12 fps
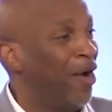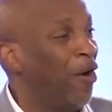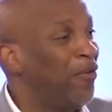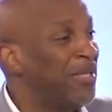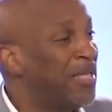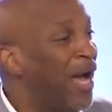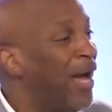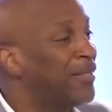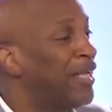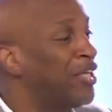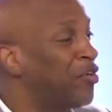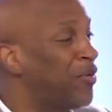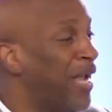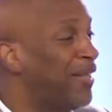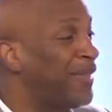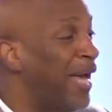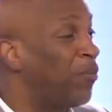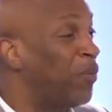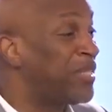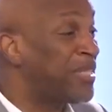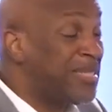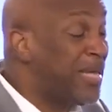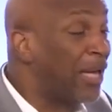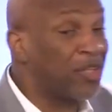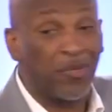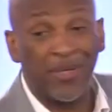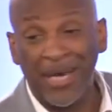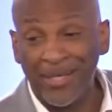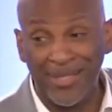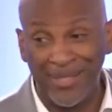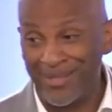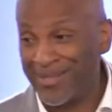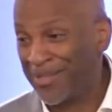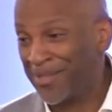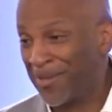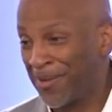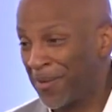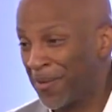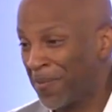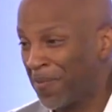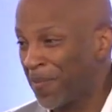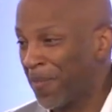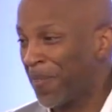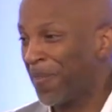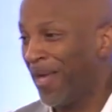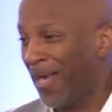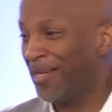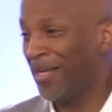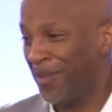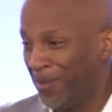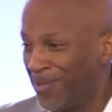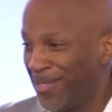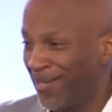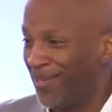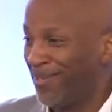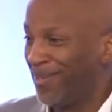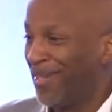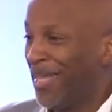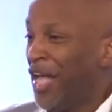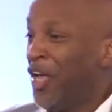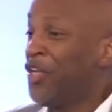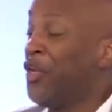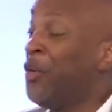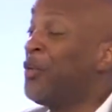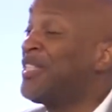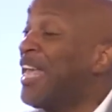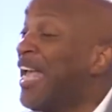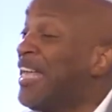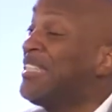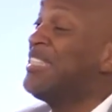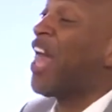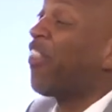Only God can create that which is not created. Hallelujah. Using